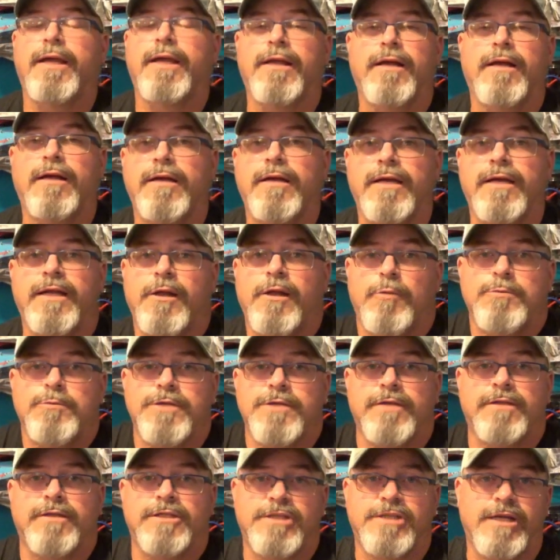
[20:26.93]
and it
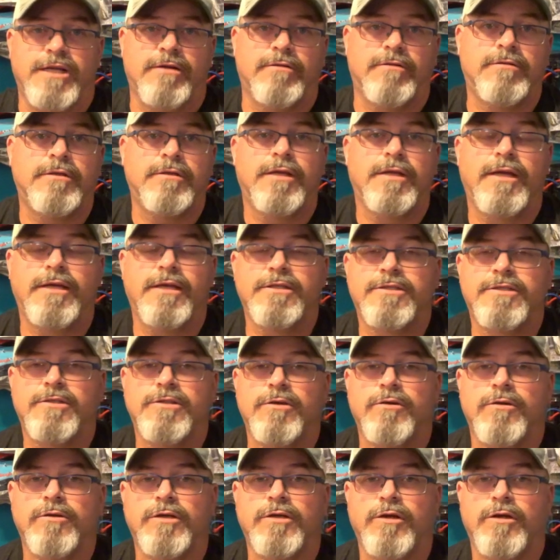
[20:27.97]
helps out the channel. And
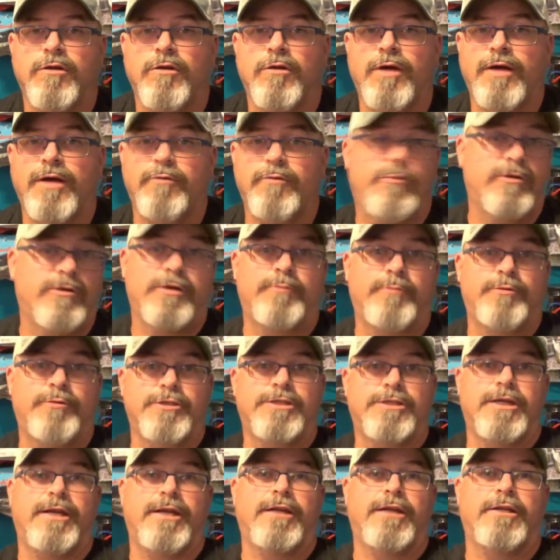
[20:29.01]
so, I'd really
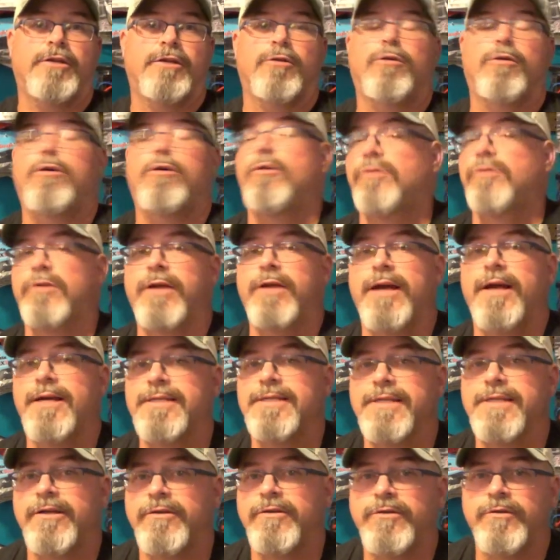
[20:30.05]
appreciate it, all you
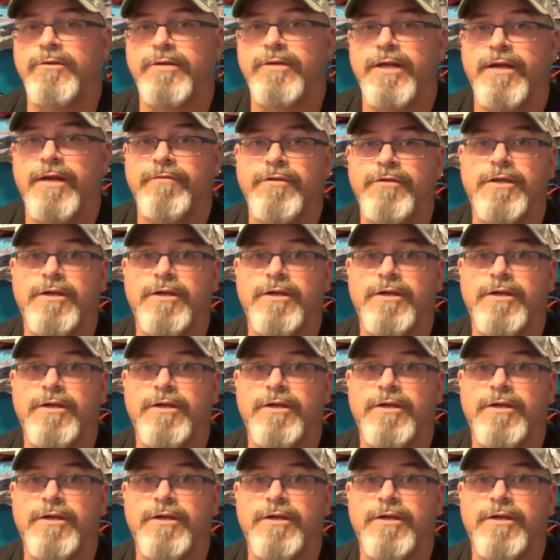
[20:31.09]
guys that are doing that.